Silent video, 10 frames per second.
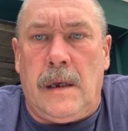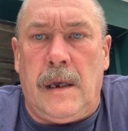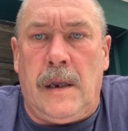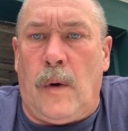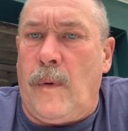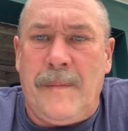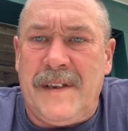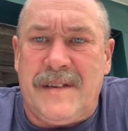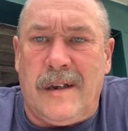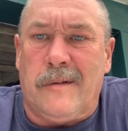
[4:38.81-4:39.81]
you know, women
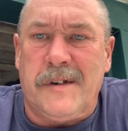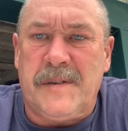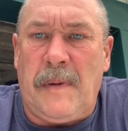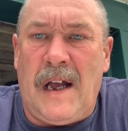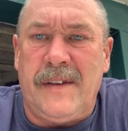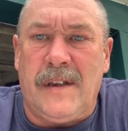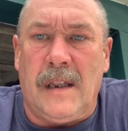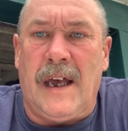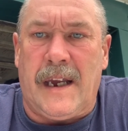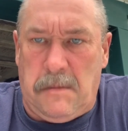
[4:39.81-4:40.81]
still respond to,
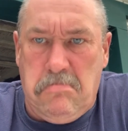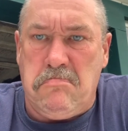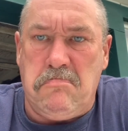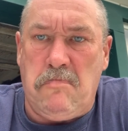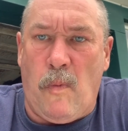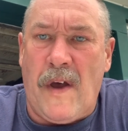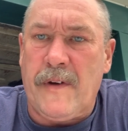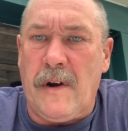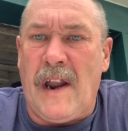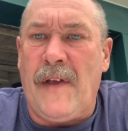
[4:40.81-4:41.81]
like, whether
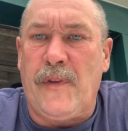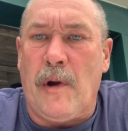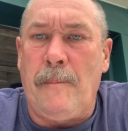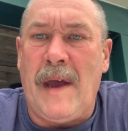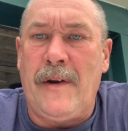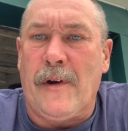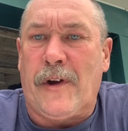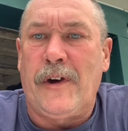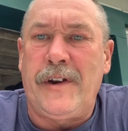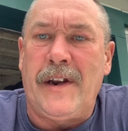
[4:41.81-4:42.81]
or not their men are
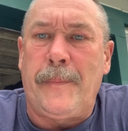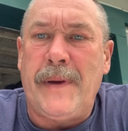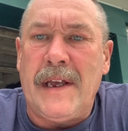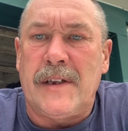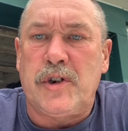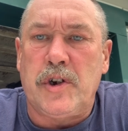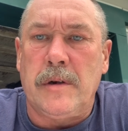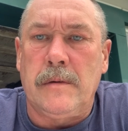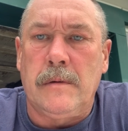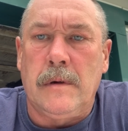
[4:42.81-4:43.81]
good in a pinch.
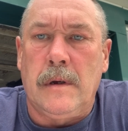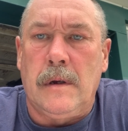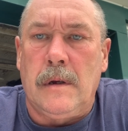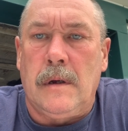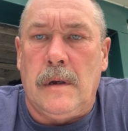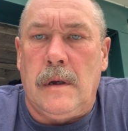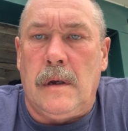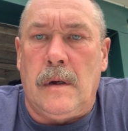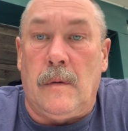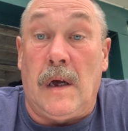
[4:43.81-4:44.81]

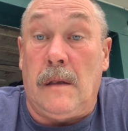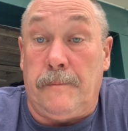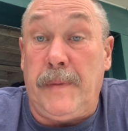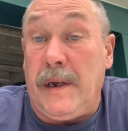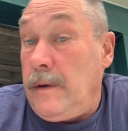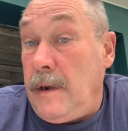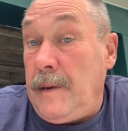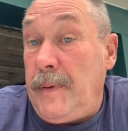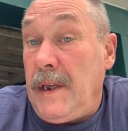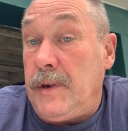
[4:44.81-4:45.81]
Well, be good in a
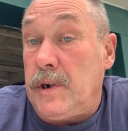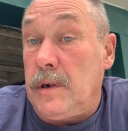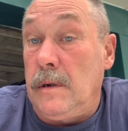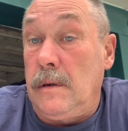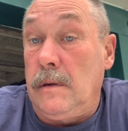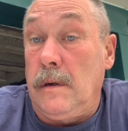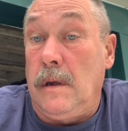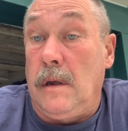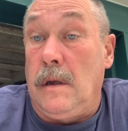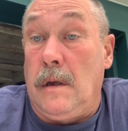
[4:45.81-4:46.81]
pinch.
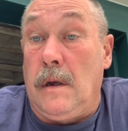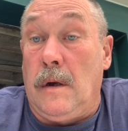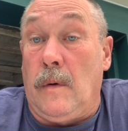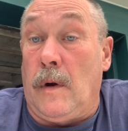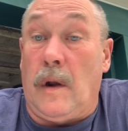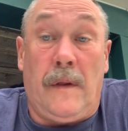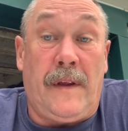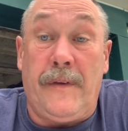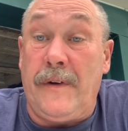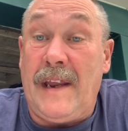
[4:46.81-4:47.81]
When all the
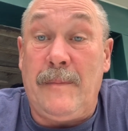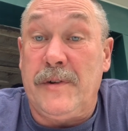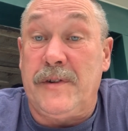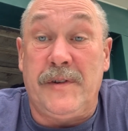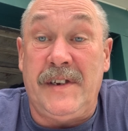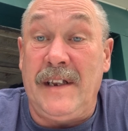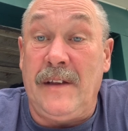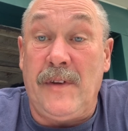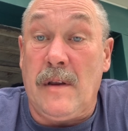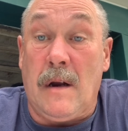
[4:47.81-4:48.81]
other neighbors are sitting
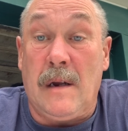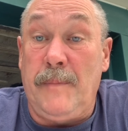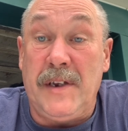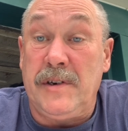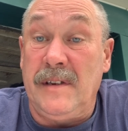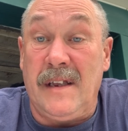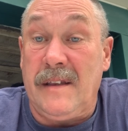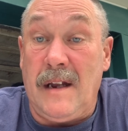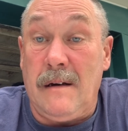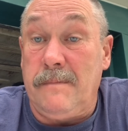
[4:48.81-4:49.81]
in the dark bitching that
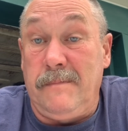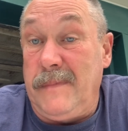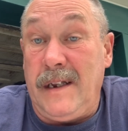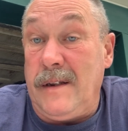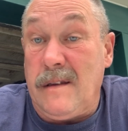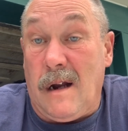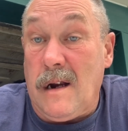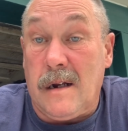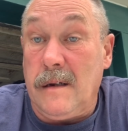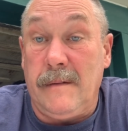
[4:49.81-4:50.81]
they're in the
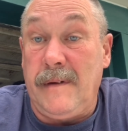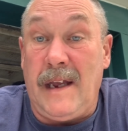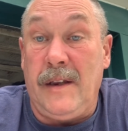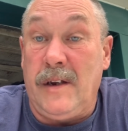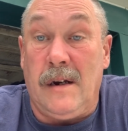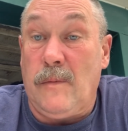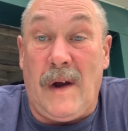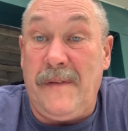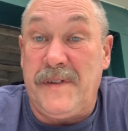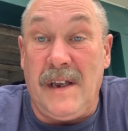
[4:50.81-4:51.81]
dark and your
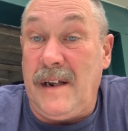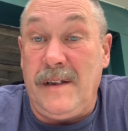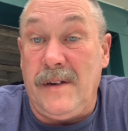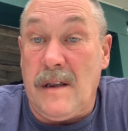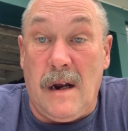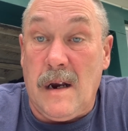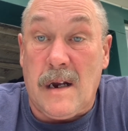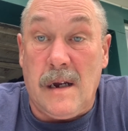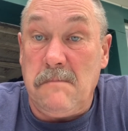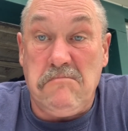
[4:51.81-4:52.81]
wife's not in the dark,